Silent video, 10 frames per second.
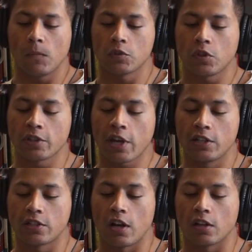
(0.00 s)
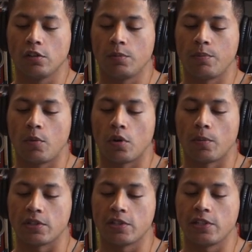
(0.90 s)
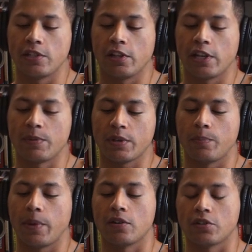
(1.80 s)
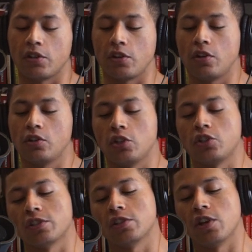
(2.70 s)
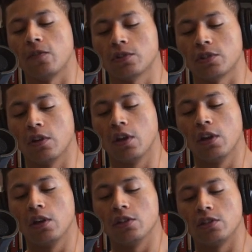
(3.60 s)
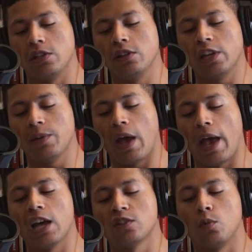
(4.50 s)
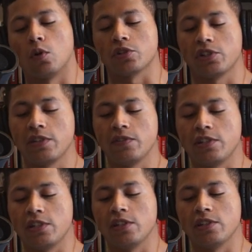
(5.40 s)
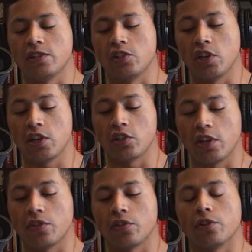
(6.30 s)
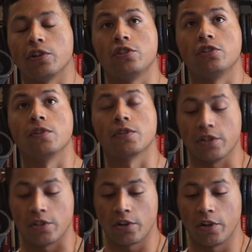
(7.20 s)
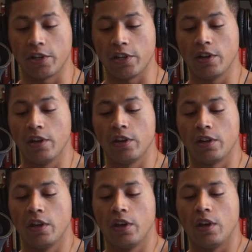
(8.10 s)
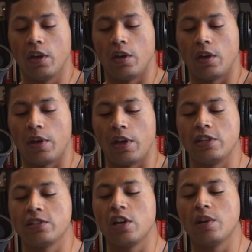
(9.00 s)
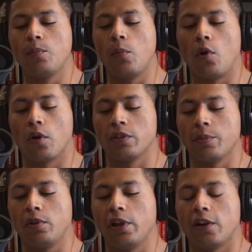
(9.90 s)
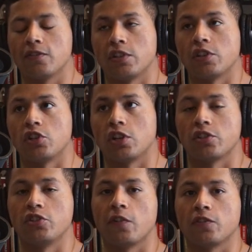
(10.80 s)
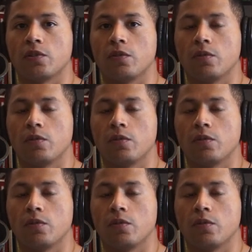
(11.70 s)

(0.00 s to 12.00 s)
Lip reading: let's kind of talk a little bit more about CeeDee Lamb in comparison to Justin Jefferson. CeeDee Lamb has more receiving TDs than JJ, 32 versus 30, and he's done more in the playoffs than Justin Jefferson.